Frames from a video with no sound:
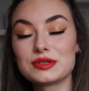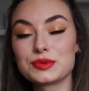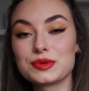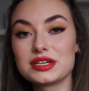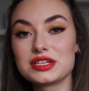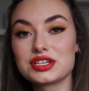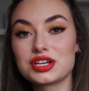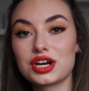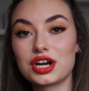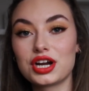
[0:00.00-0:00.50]

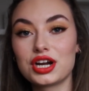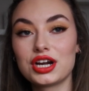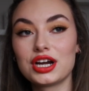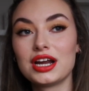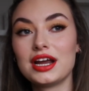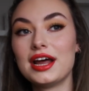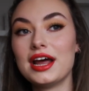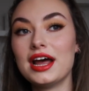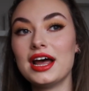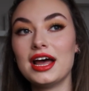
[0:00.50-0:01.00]
Twitter
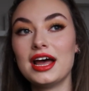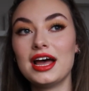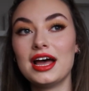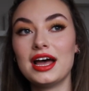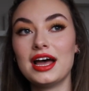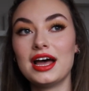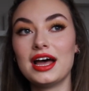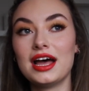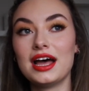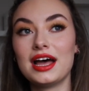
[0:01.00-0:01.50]

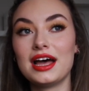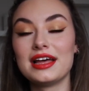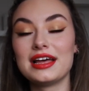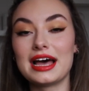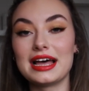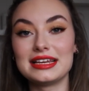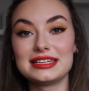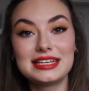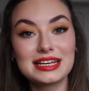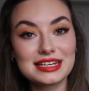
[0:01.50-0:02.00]

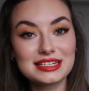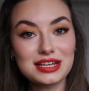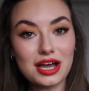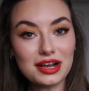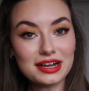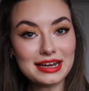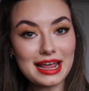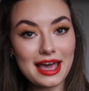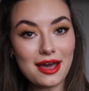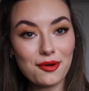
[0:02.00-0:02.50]
and
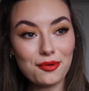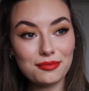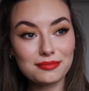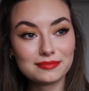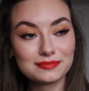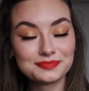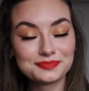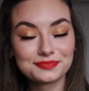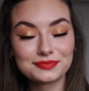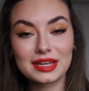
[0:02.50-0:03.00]
TikTok now.